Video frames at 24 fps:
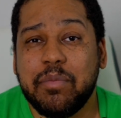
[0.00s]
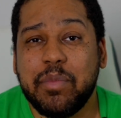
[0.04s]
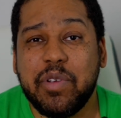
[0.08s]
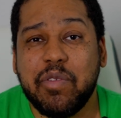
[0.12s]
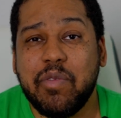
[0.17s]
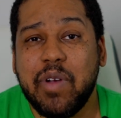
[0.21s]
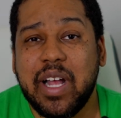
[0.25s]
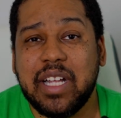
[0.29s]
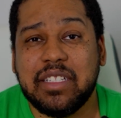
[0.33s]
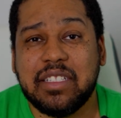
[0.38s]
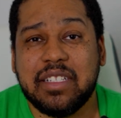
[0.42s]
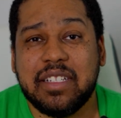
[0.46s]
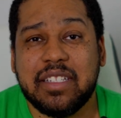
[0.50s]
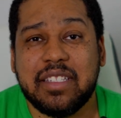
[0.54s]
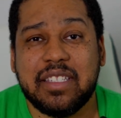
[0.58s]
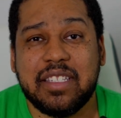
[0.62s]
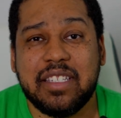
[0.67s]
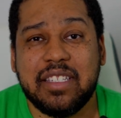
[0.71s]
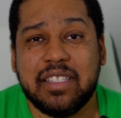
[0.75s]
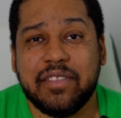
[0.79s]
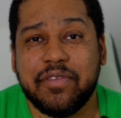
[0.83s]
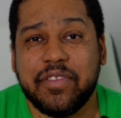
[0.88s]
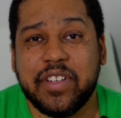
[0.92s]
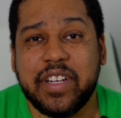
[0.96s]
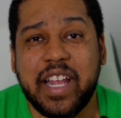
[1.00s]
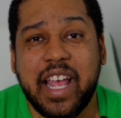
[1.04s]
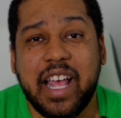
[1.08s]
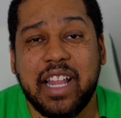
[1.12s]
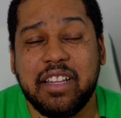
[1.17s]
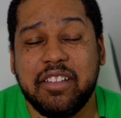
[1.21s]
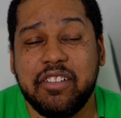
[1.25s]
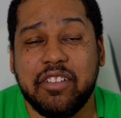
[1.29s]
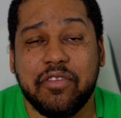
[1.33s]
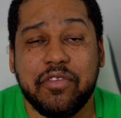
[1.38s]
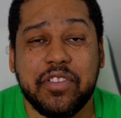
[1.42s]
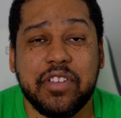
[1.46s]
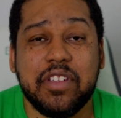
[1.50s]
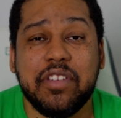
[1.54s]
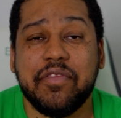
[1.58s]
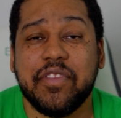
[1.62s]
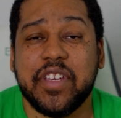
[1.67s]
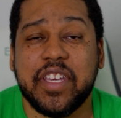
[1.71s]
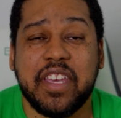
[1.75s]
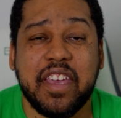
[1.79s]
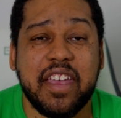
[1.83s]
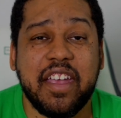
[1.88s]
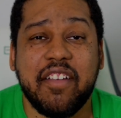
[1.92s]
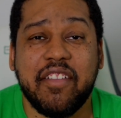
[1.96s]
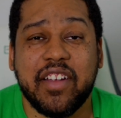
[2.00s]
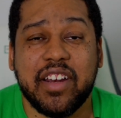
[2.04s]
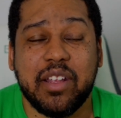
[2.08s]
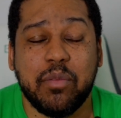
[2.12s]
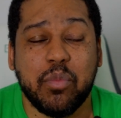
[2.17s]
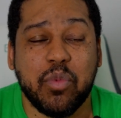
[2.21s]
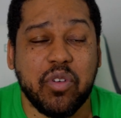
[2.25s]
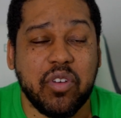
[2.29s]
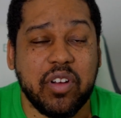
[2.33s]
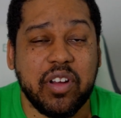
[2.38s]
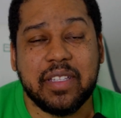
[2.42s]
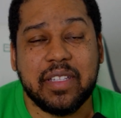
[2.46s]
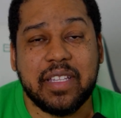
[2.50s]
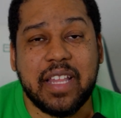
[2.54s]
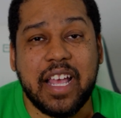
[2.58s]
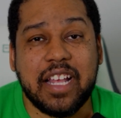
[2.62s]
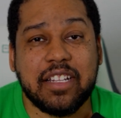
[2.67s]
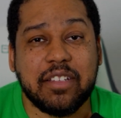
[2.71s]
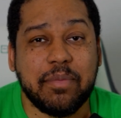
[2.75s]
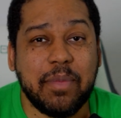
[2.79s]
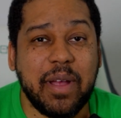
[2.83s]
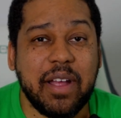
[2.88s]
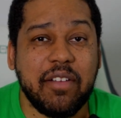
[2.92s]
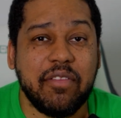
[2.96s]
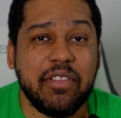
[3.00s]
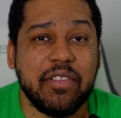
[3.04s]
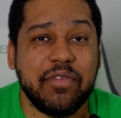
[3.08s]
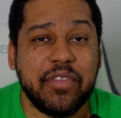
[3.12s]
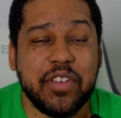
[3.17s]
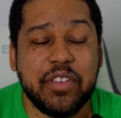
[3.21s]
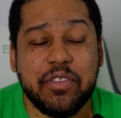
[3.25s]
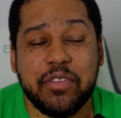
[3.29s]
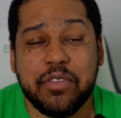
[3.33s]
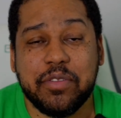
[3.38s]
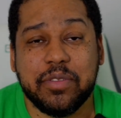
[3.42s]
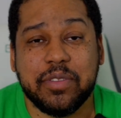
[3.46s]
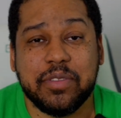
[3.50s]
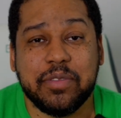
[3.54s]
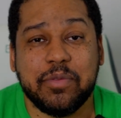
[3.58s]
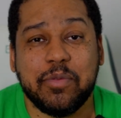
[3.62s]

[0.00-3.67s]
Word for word: be watching the season finale or if you even care anymore. That's my review.